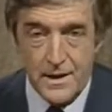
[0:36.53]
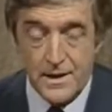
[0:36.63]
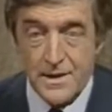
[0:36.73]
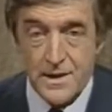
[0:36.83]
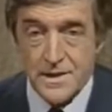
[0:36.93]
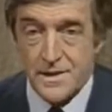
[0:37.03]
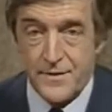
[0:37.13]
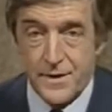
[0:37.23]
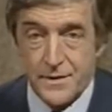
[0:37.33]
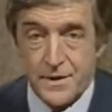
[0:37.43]
and indeed it's
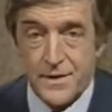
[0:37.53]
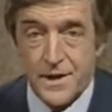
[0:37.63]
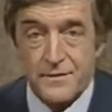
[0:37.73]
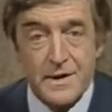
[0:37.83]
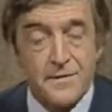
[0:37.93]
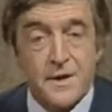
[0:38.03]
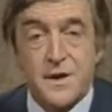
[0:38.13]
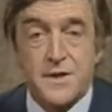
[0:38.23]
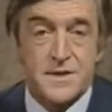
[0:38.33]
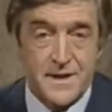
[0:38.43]
difficult to think of even
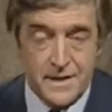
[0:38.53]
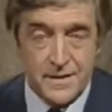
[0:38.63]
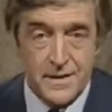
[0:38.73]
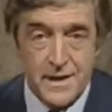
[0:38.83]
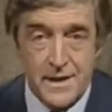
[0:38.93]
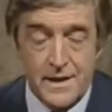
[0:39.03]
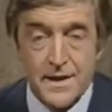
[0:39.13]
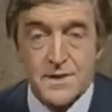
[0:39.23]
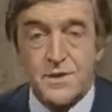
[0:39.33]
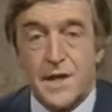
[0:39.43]
a contender.
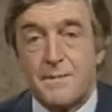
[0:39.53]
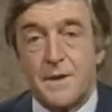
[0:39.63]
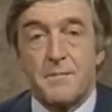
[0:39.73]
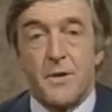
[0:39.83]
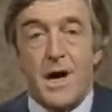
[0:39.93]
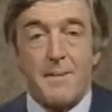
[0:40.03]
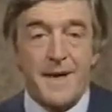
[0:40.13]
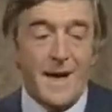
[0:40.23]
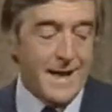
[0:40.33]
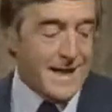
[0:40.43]
Ladies and gentlemen,
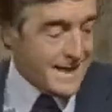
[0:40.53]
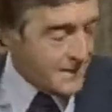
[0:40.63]
Muhammad Ali.